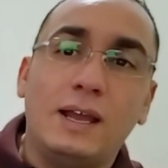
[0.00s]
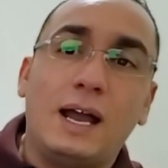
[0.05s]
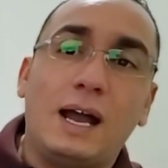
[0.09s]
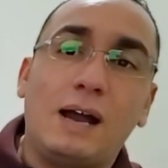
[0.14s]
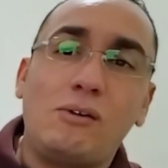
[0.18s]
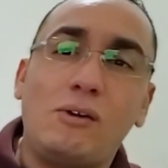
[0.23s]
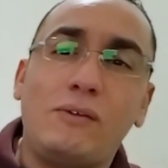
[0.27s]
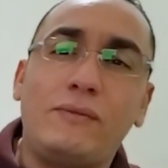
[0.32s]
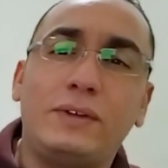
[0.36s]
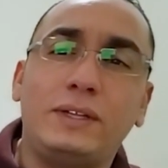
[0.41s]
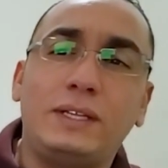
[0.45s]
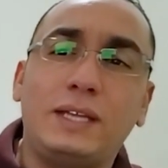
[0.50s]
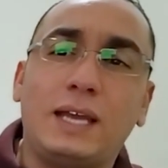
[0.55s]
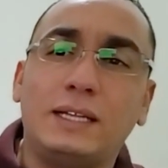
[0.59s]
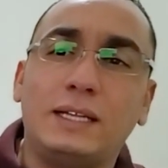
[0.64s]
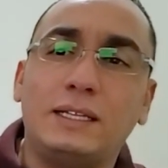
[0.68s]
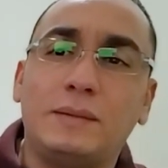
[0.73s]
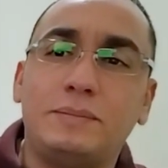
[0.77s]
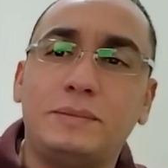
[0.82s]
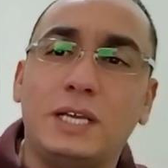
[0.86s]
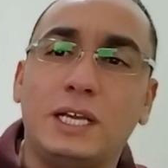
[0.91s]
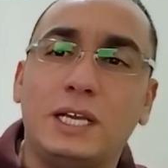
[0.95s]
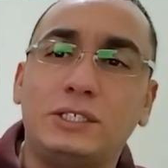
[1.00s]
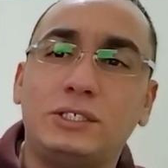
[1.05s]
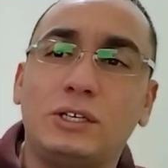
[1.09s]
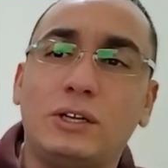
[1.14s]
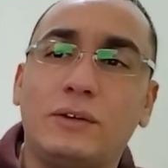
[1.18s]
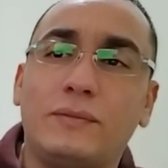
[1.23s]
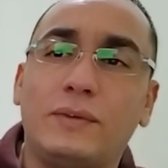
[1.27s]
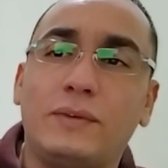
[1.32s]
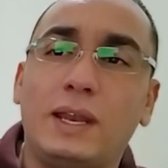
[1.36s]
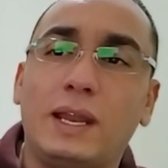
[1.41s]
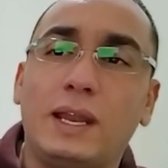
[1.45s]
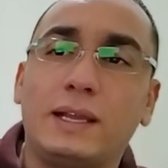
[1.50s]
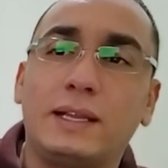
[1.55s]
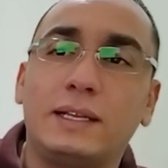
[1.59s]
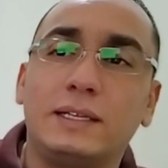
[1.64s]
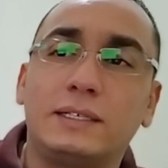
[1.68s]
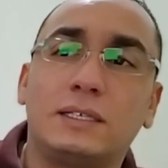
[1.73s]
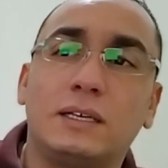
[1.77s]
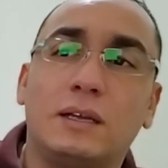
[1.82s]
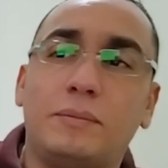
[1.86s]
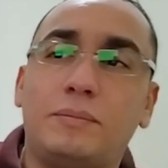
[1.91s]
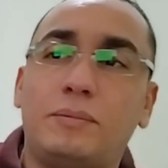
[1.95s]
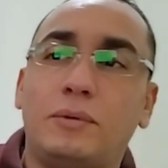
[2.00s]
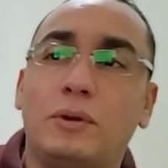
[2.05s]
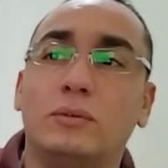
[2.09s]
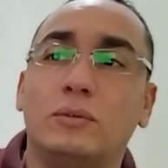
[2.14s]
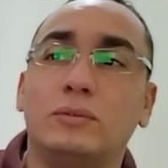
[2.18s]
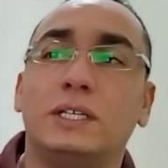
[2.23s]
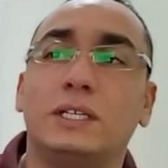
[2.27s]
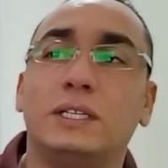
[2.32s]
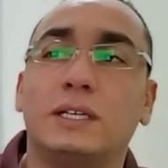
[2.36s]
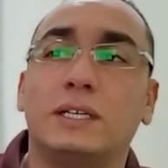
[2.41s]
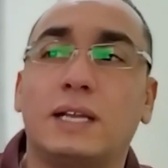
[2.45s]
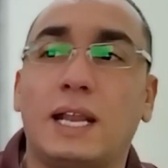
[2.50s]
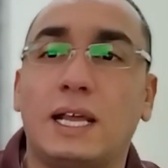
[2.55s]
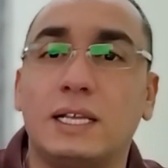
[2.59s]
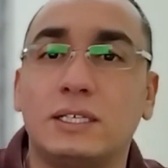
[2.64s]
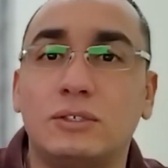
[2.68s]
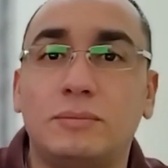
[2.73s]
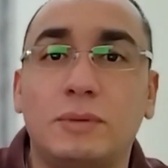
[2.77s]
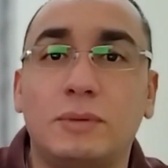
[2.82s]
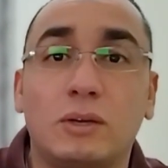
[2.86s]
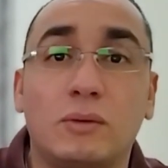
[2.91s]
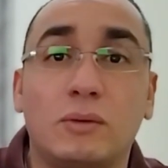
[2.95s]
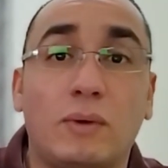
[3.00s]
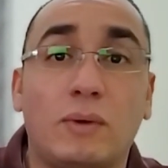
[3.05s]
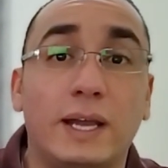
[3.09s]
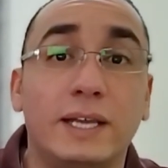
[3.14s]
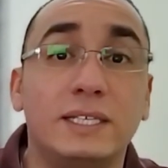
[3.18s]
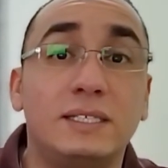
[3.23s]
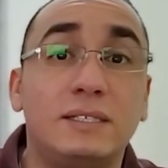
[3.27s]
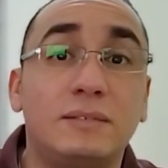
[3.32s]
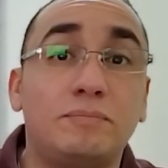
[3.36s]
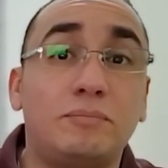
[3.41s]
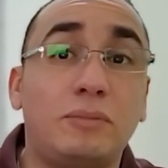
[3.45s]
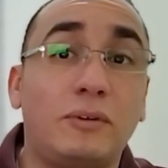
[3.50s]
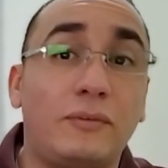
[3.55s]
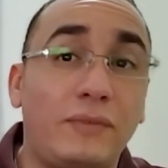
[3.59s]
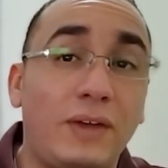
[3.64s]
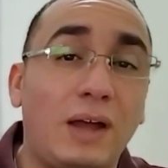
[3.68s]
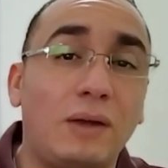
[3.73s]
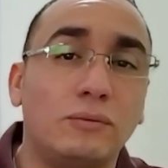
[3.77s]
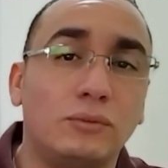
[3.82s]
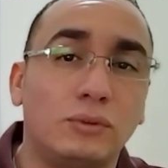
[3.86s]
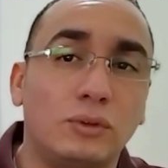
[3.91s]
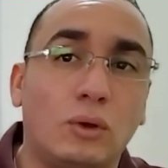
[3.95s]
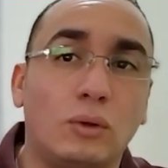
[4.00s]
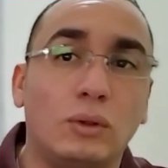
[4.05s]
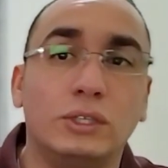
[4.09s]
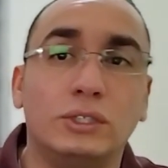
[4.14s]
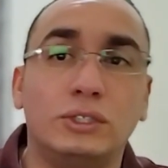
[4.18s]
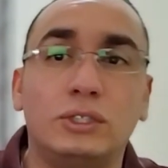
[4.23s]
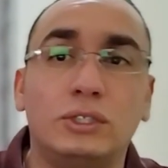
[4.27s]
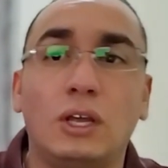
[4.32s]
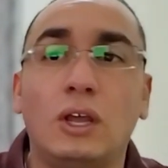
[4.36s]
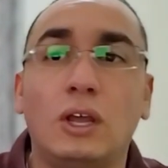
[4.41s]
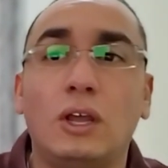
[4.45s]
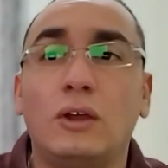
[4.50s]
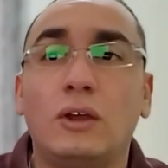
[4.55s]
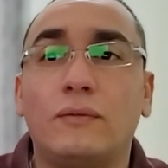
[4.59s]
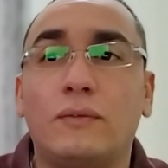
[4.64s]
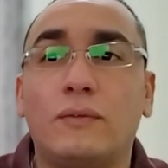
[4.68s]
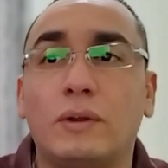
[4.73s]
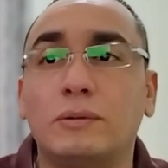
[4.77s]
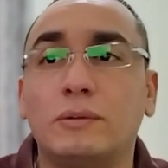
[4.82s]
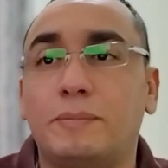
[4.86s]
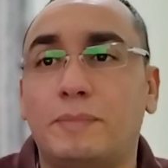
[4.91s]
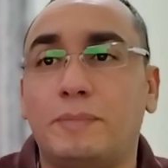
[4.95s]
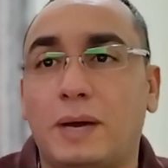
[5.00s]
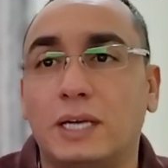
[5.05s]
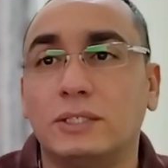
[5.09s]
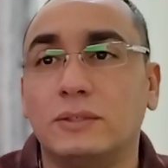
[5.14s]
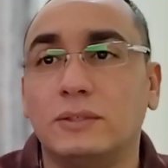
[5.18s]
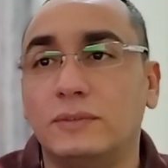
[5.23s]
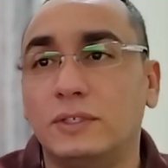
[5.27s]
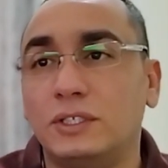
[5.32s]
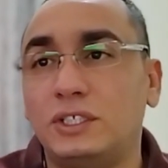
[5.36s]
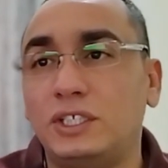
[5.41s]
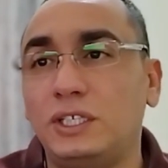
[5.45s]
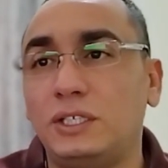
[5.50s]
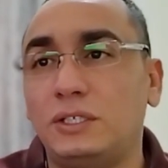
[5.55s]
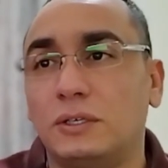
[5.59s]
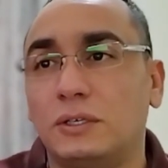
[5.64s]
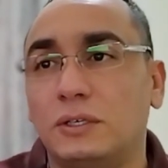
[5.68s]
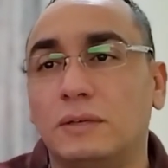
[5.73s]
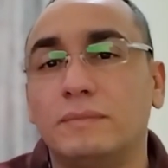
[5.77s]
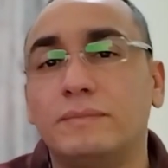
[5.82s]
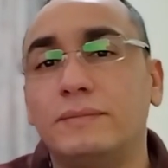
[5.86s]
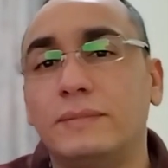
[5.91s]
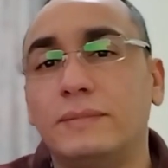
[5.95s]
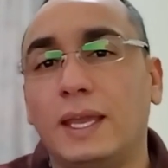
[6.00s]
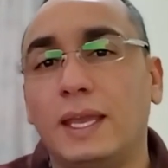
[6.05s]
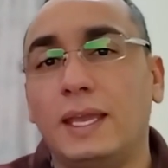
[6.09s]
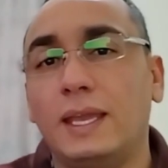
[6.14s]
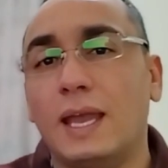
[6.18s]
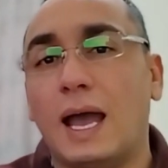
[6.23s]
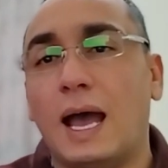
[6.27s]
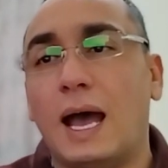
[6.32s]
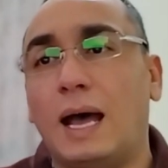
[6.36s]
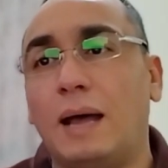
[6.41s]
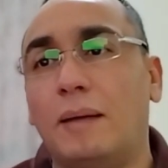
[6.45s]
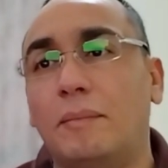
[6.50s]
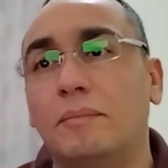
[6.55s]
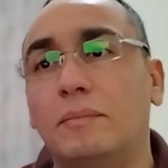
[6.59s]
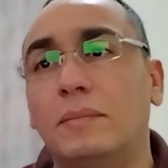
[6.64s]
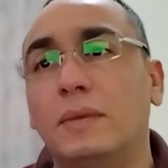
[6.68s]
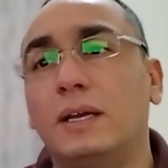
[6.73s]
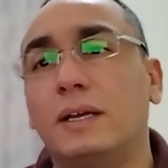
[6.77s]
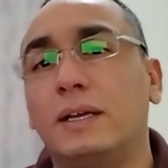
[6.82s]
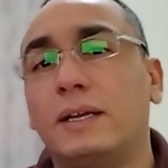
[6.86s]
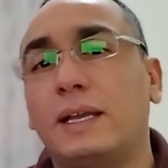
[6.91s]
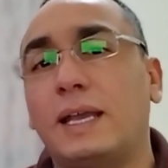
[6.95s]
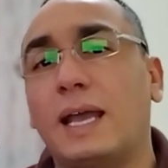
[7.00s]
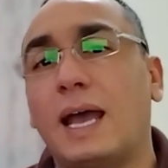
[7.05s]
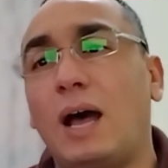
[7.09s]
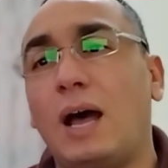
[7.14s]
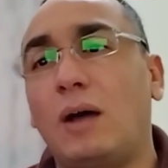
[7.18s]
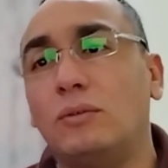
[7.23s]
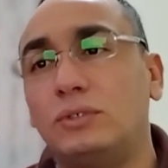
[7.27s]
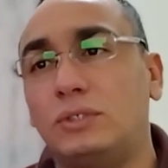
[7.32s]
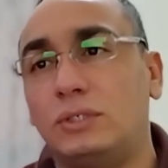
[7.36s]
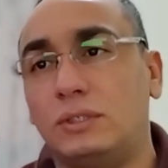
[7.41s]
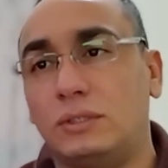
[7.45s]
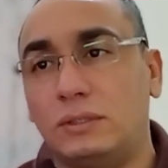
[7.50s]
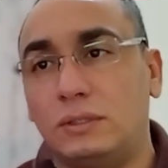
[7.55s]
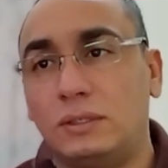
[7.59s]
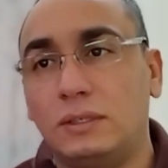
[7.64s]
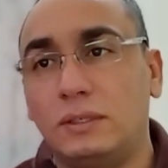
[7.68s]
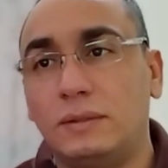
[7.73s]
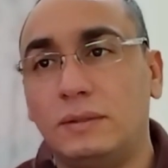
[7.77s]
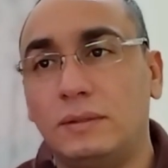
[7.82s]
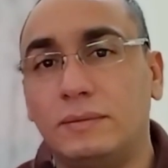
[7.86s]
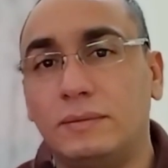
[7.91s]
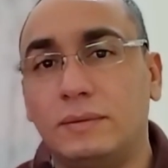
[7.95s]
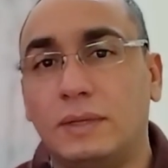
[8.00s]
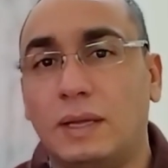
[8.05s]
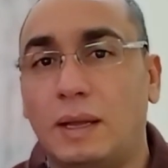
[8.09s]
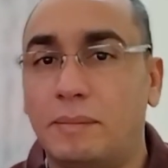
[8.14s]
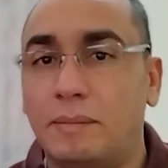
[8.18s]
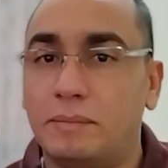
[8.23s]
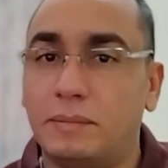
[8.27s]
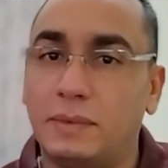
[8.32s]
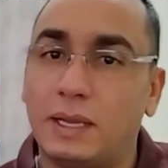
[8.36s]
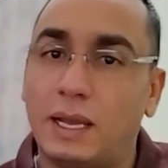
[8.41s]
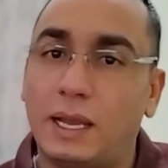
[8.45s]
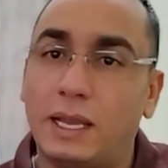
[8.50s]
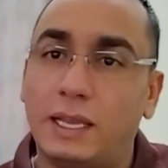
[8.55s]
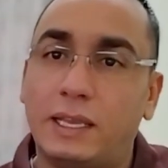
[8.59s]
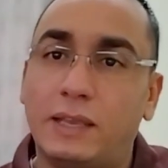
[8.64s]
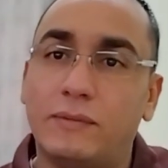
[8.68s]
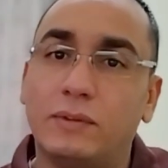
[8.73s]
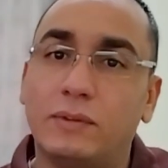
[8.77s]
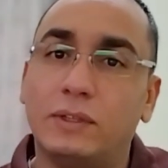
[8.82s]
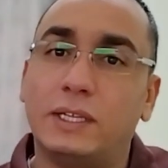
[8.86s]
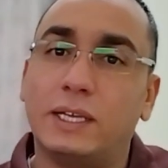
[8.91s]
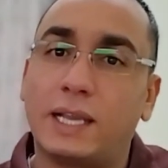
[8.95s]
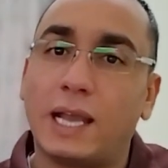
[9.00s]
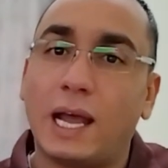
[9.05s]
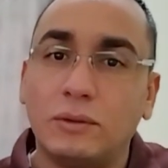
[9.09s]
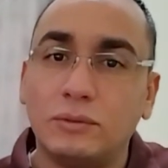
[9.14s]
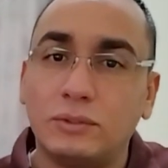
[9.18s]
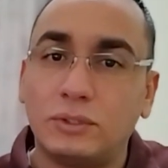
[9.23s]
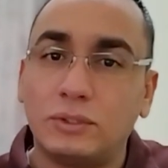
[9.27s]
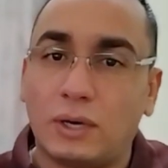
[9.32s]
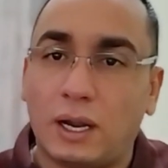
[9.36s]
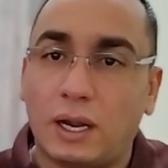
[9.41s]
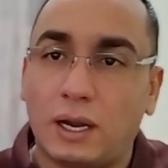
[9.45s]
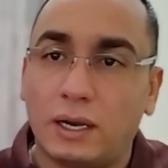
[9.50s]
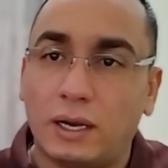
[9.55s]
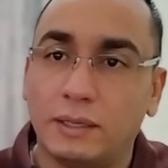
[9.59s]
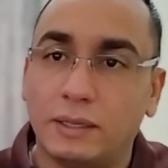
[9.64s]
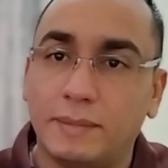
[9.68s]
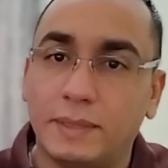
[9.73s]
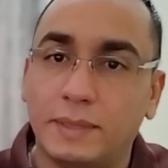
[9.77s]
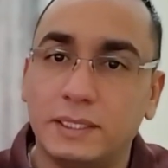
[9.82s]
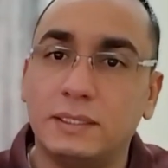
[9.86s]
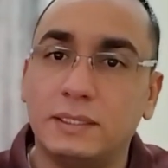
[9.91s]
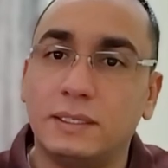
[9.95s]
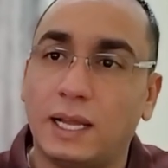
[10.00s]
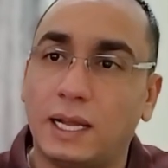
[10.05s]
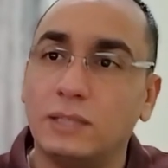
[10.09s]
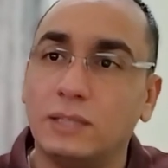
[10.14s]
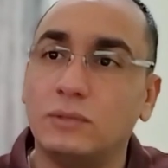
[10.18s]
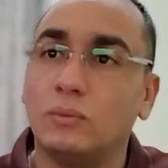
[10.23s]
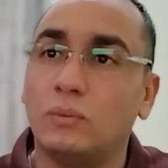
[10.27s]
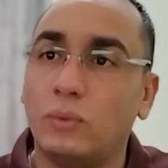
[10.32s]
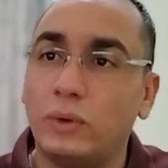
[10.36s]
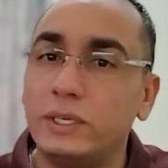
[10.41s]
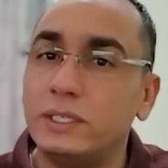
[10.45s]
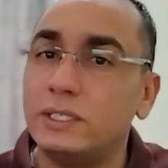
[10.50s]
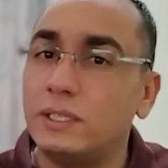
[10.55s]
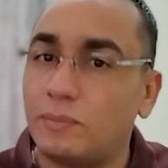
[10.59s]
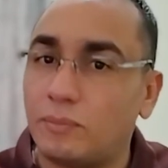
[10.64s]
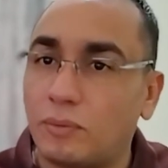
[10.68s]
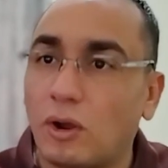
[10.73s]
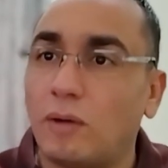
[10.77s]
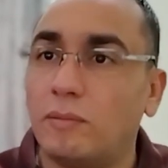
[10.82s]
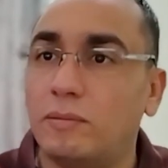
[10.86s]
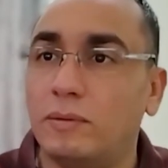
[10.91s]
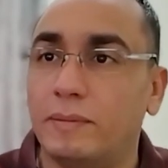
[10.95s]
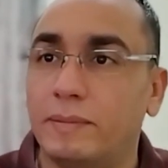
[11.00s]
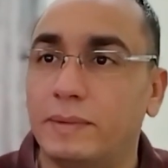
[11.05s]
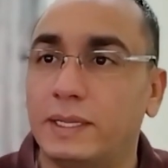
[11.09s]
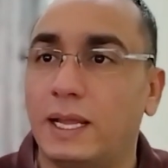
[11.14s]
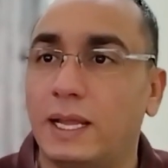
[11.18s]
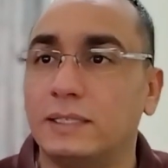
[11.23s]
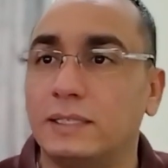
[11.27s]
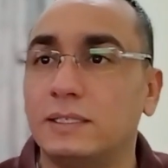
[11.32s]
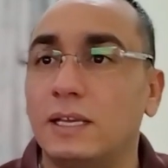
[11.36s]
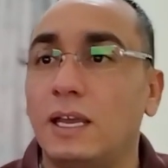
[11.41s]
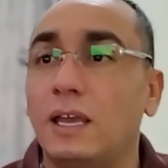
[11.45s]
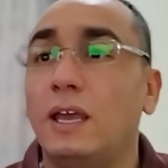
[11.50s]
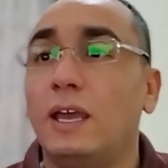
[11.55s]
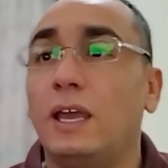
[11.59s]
However, the adaptation of eclectic approach in the classroom requires profound knowledge from the part of the teacher. Here I'm um, counter, um, I given the counter argument that where's the problem with that?